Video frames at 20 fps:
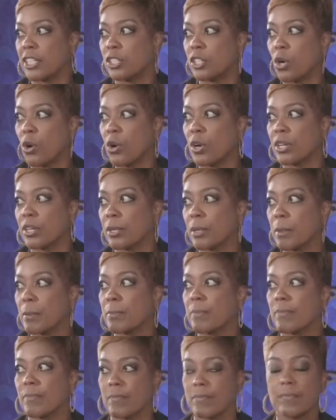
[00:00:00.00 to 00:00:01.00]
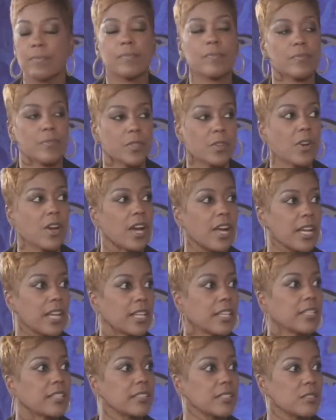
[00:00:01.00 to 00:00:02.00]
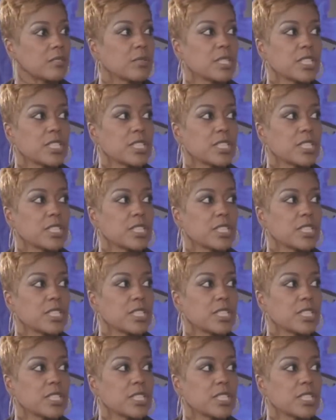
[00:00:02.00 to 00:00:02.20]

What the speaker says: grow up in the love of God as believers.